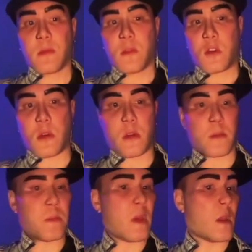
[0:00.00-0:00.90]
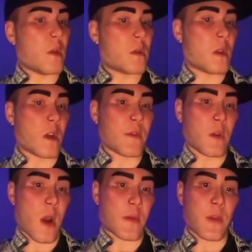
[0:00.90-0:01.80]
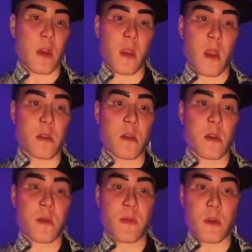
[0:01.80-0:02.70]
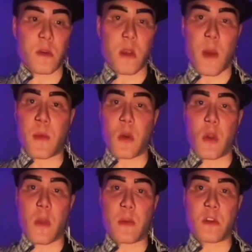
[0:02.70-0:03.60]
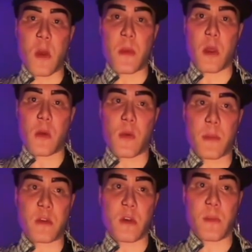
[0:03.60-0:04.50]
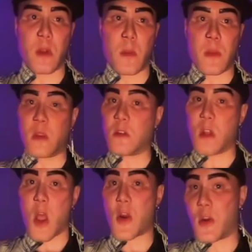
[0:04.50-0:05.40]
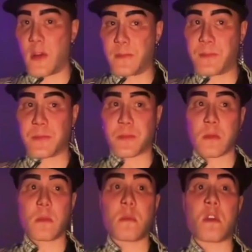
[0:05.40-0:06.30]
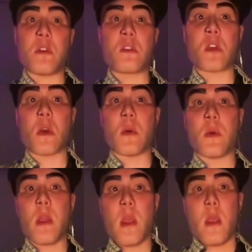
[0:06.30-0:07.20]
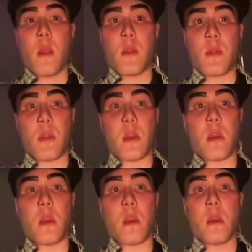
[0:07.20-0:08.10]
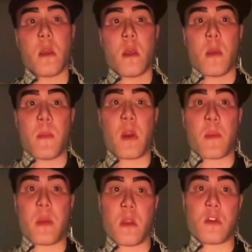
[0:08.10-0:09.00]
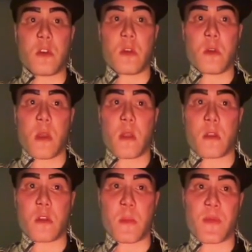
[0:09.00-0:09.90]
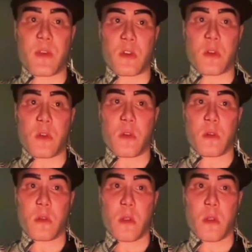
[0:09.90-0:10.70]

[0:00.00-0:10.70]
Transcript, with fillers: Choice B, lucid interval, wrong fucking answer. First, epidural hematoma, rupture of middle meningeal artery. So the middle meningeal and the superficial